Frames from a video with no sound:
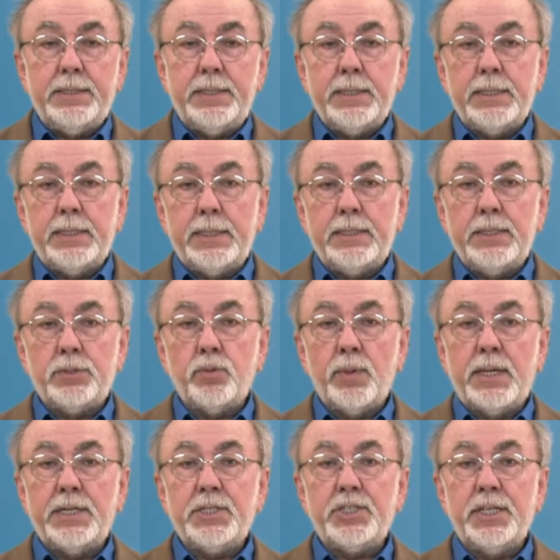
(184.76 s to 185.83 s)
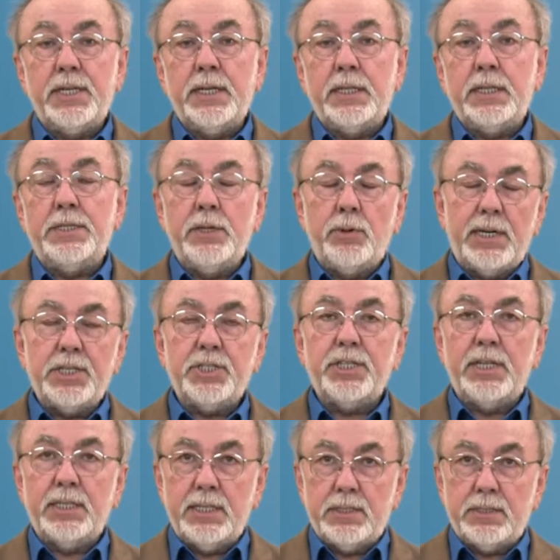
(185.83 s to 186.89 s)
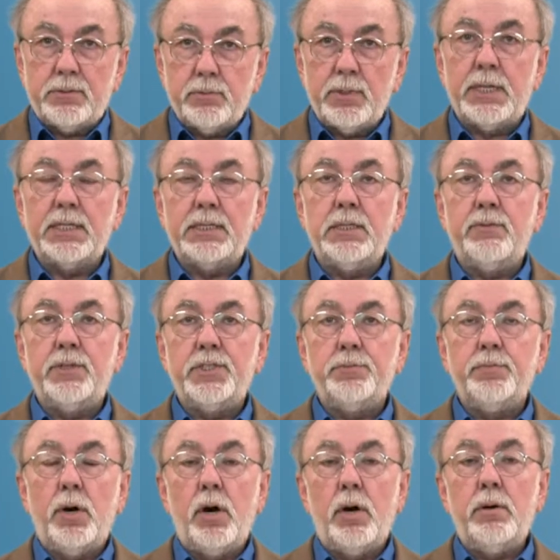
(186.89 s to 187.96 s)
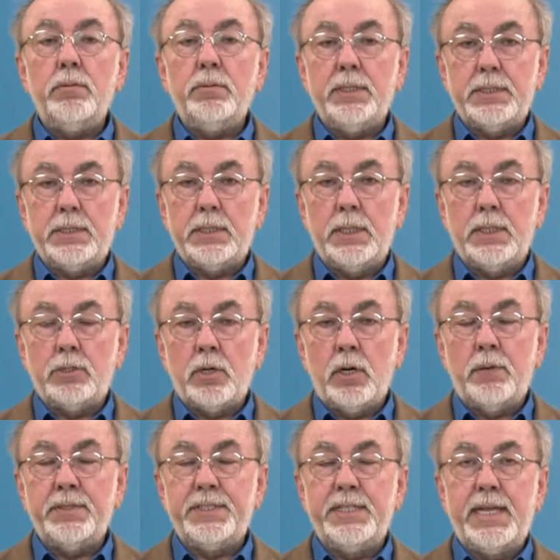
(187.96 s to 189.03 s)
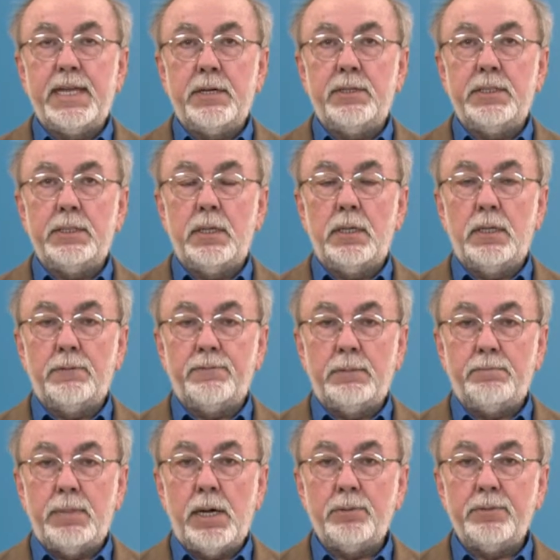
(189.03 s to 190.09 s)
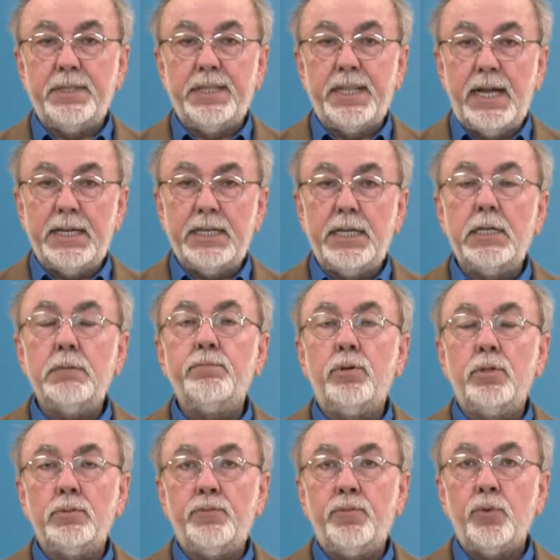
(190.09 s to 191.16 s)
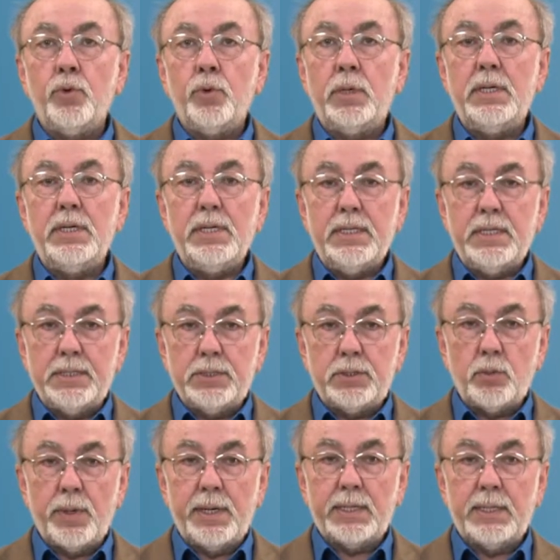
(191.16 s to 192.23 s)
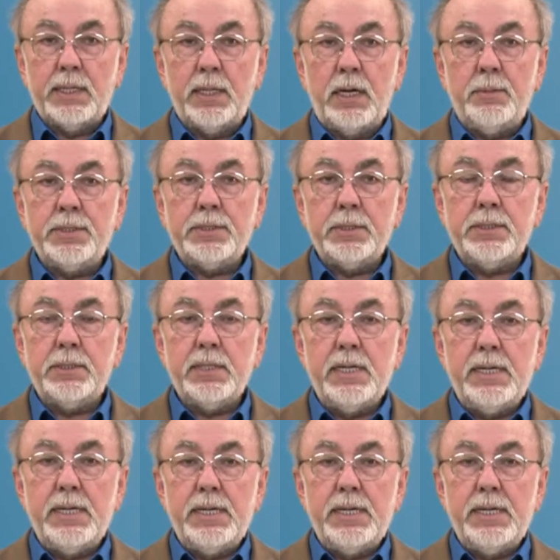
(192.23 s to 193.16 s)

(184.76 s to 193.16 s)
In this watershed, the watershed is relatively small. It covers an area of about 98.4 square kilometers.